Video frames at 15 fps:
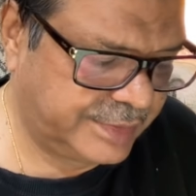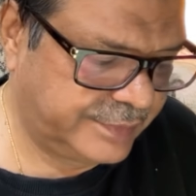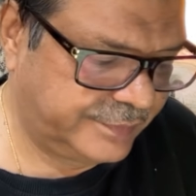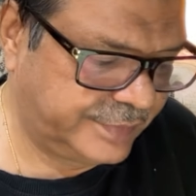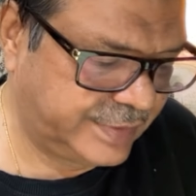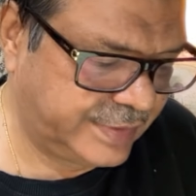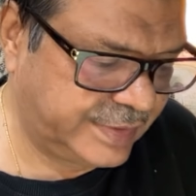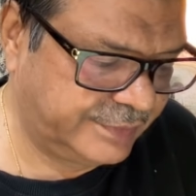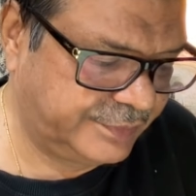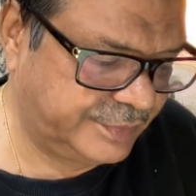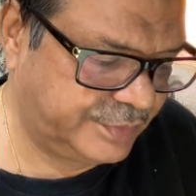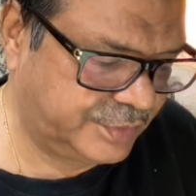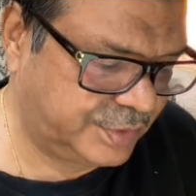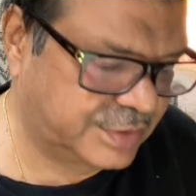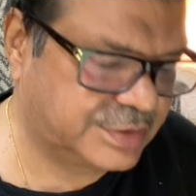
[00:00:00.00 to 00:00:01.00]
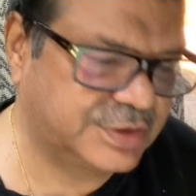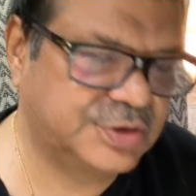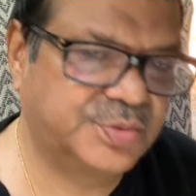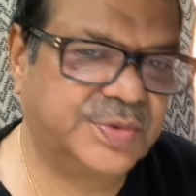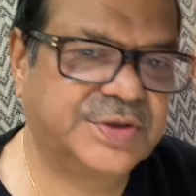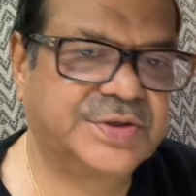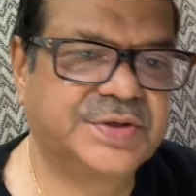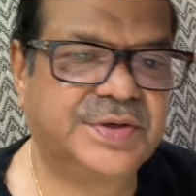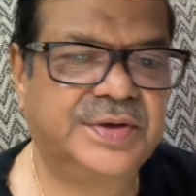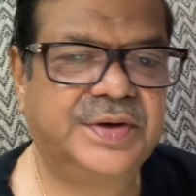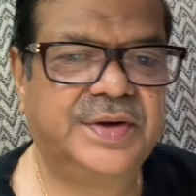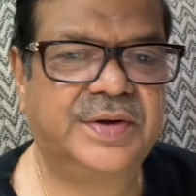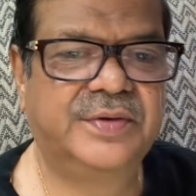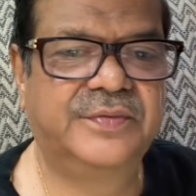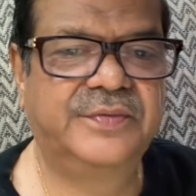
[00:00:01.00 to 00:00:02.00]
will give you a situation
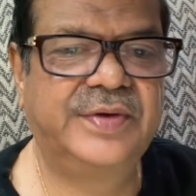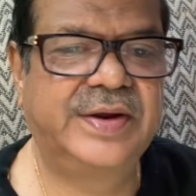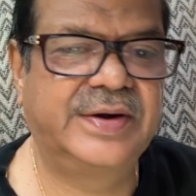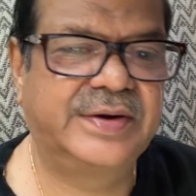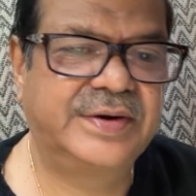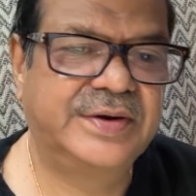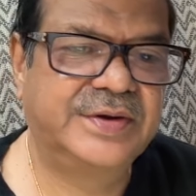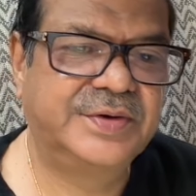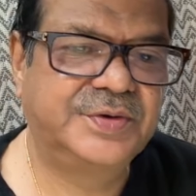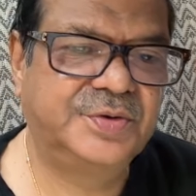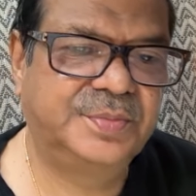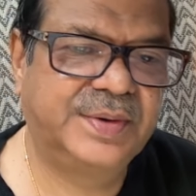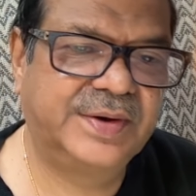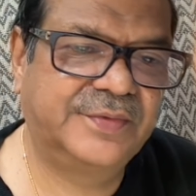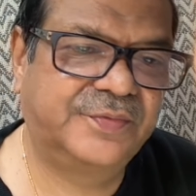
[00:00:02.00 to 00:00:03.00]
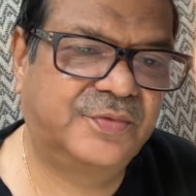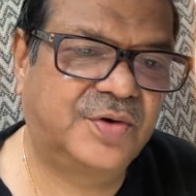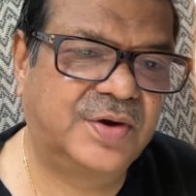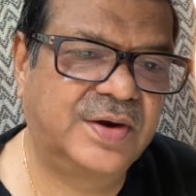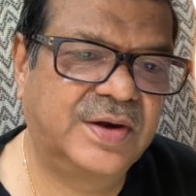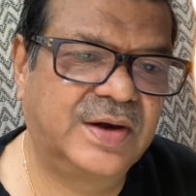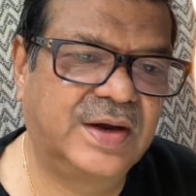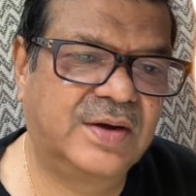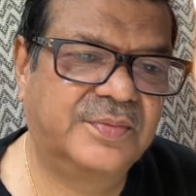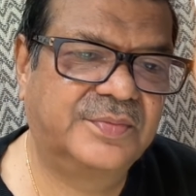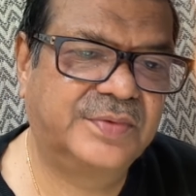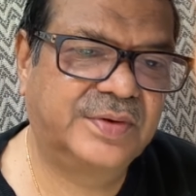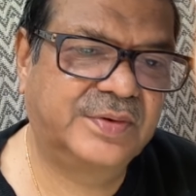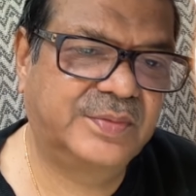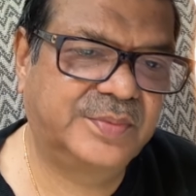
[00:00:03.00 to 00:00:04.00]
where you may fall in love
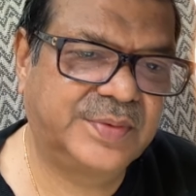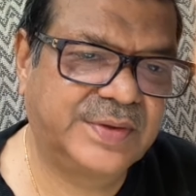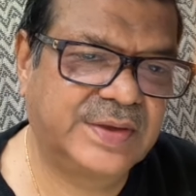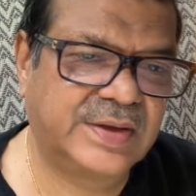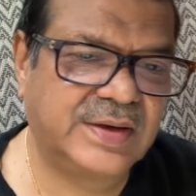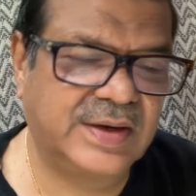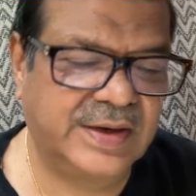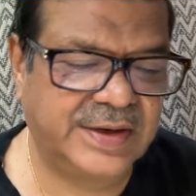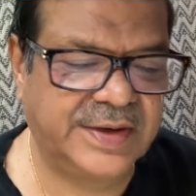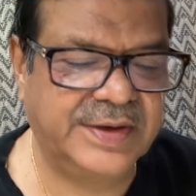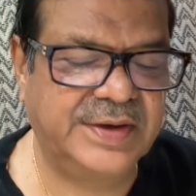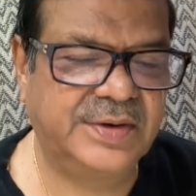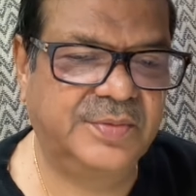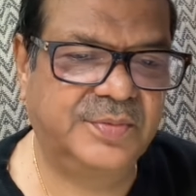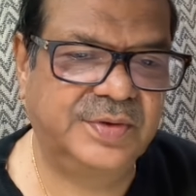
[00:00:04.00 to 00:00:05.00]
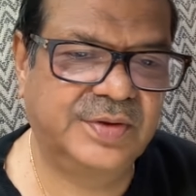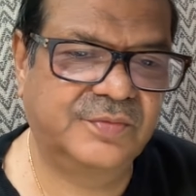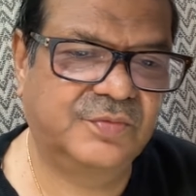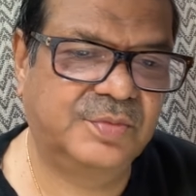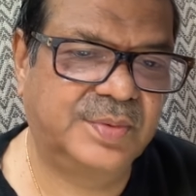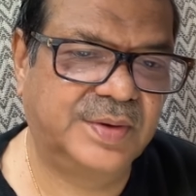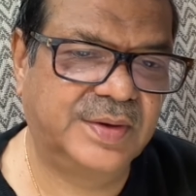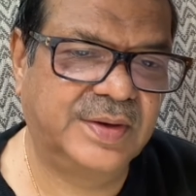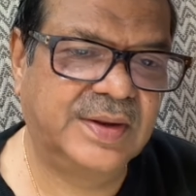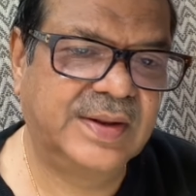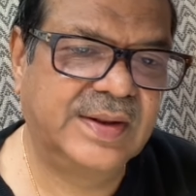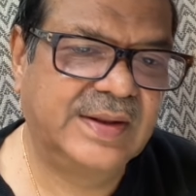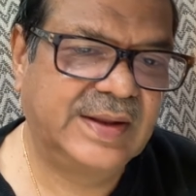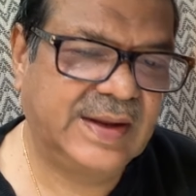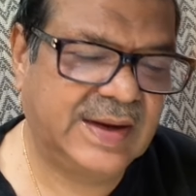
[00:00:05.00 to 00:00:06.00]
with a lady, with a woman,
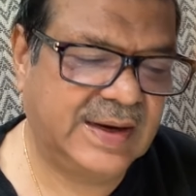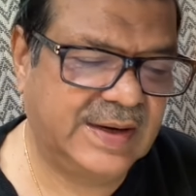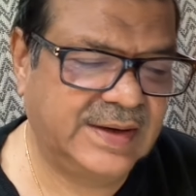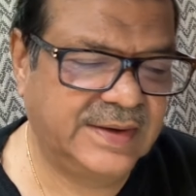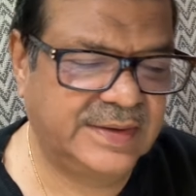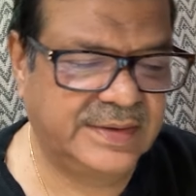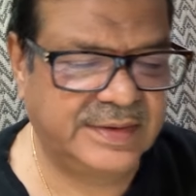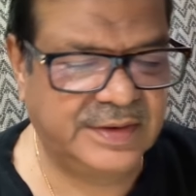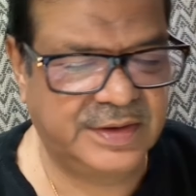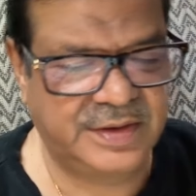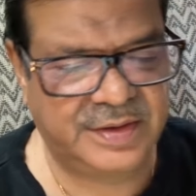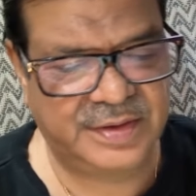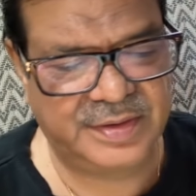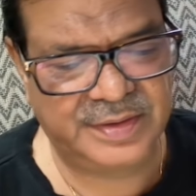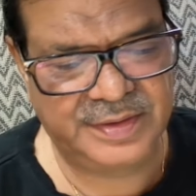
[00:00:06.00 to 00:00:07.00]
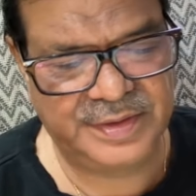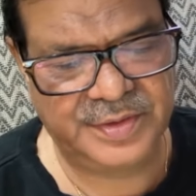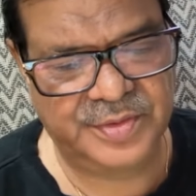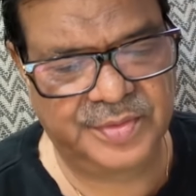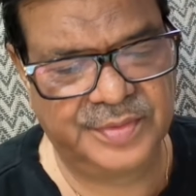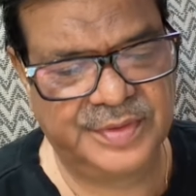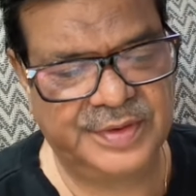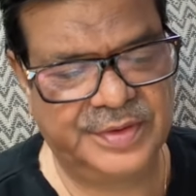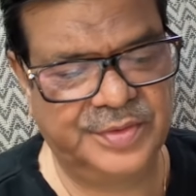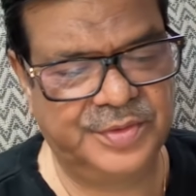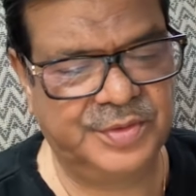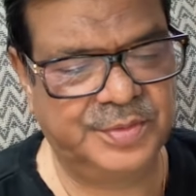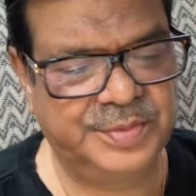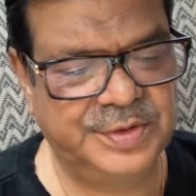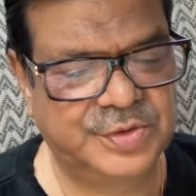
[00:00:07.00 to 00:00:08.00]
and you know, you
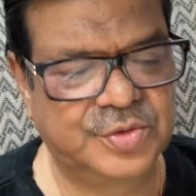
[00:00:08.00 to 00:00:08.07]
will be